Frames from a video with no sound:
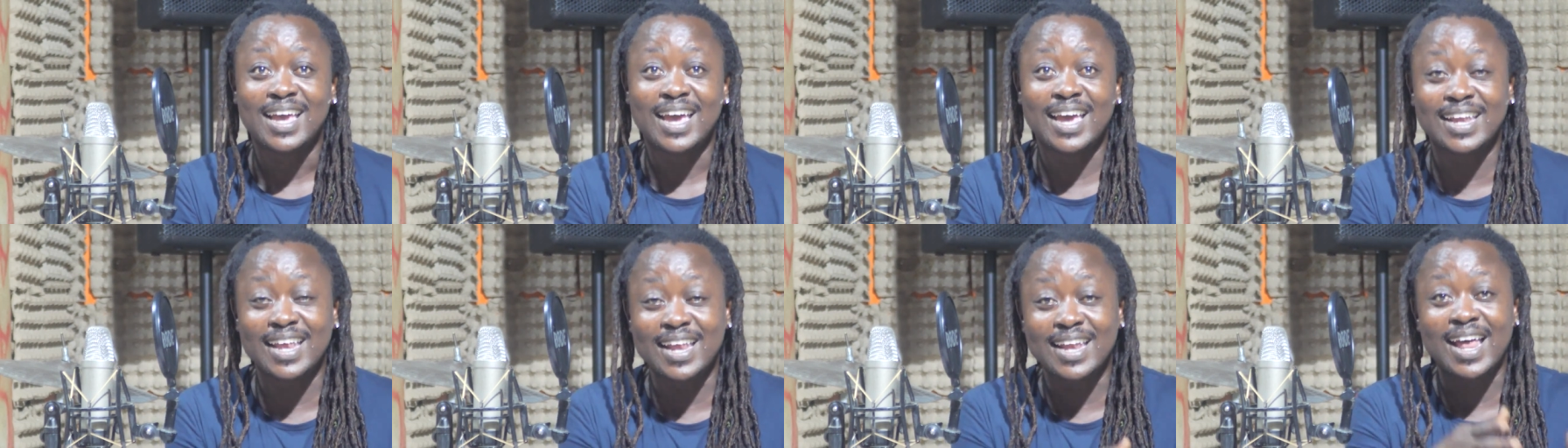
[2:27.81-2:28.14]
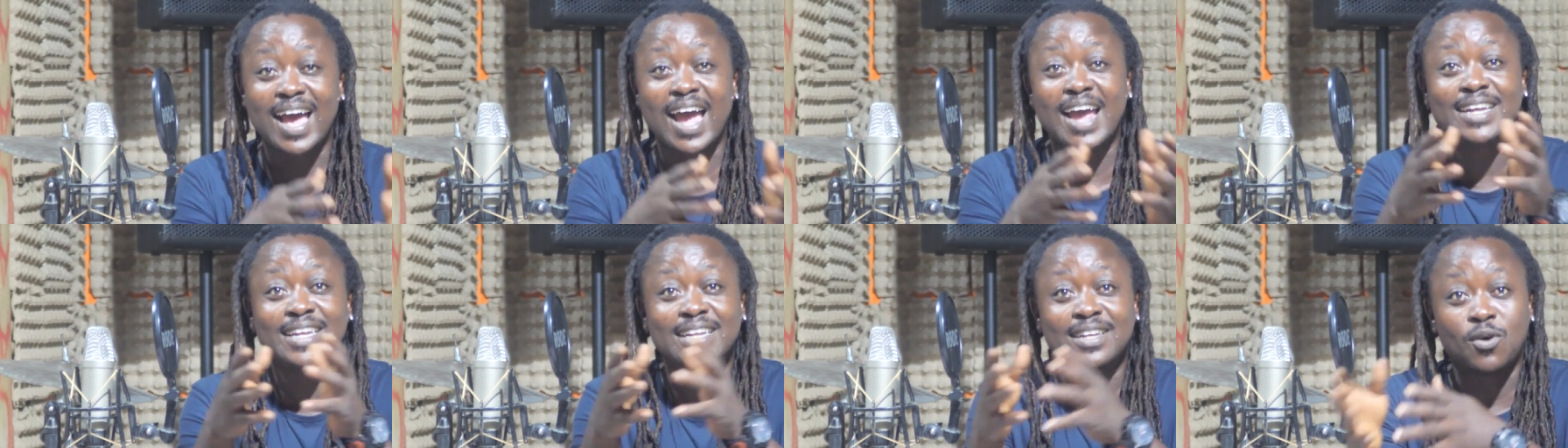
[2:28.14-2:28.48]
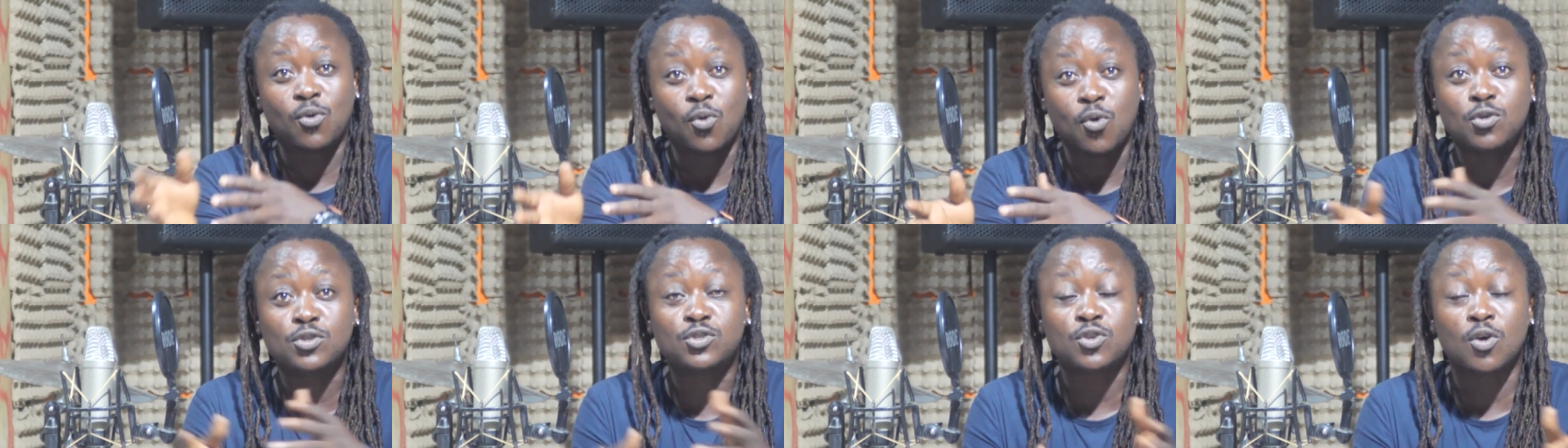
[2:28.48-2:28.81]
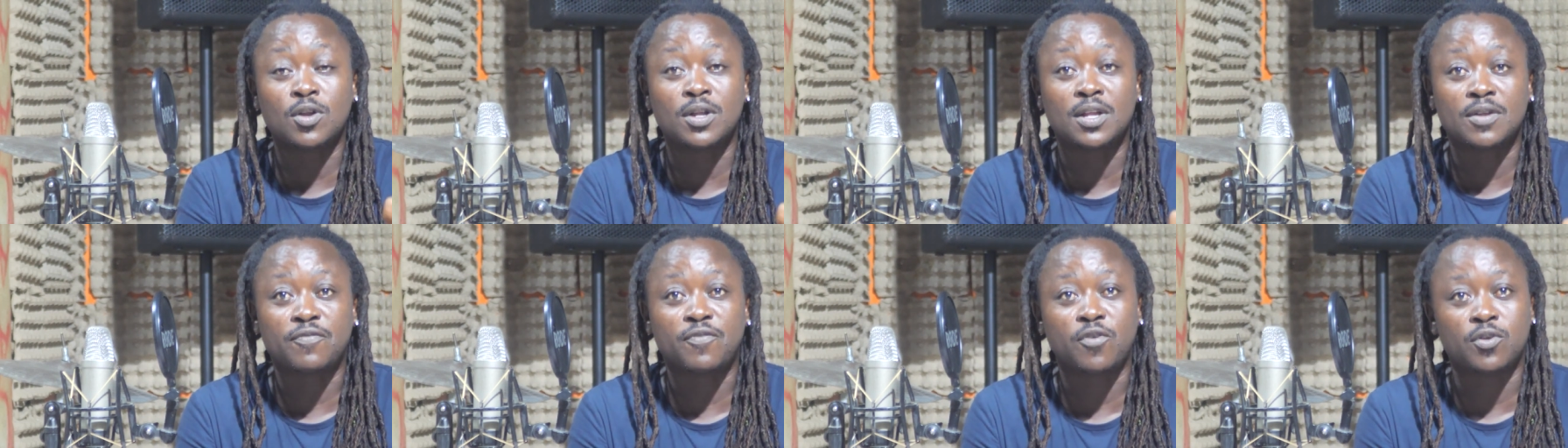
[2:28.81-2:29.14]
And then I did a hook
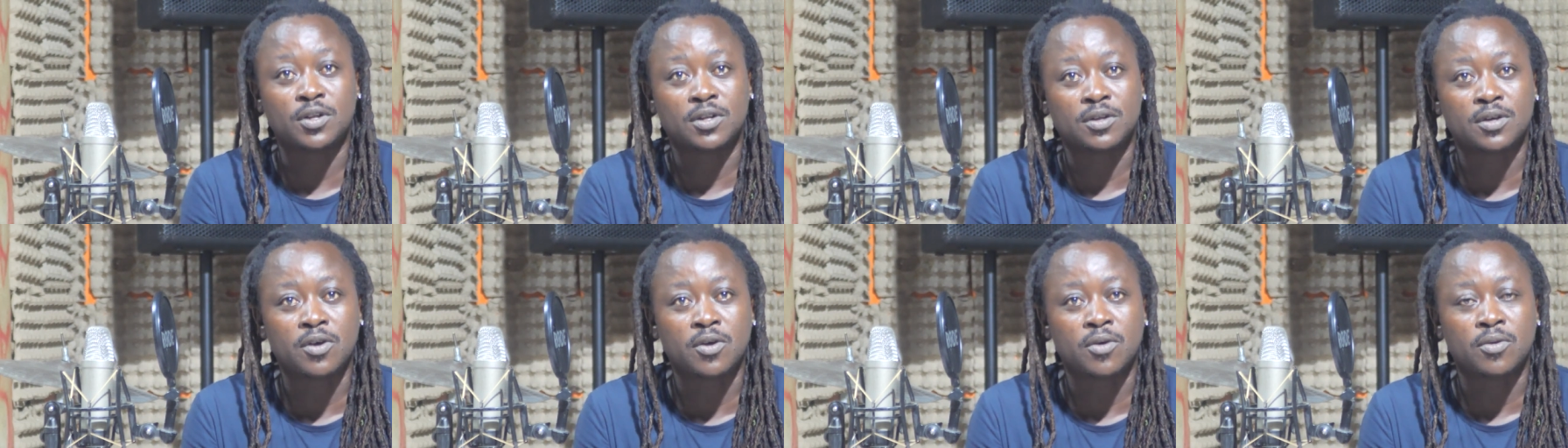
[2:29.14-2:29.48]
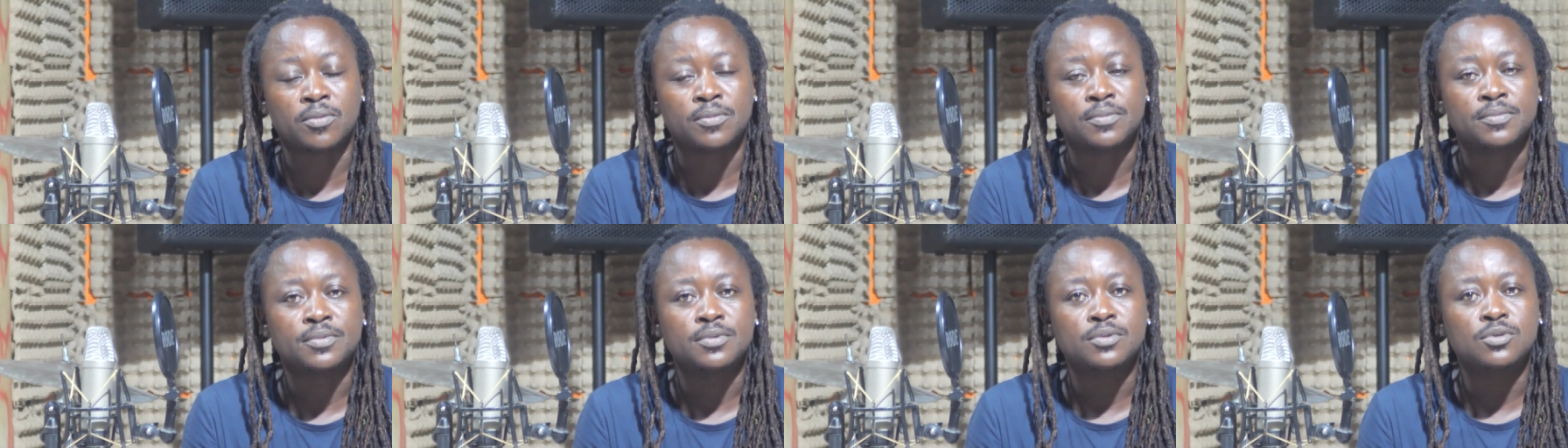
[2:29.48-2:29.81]
song for the girl.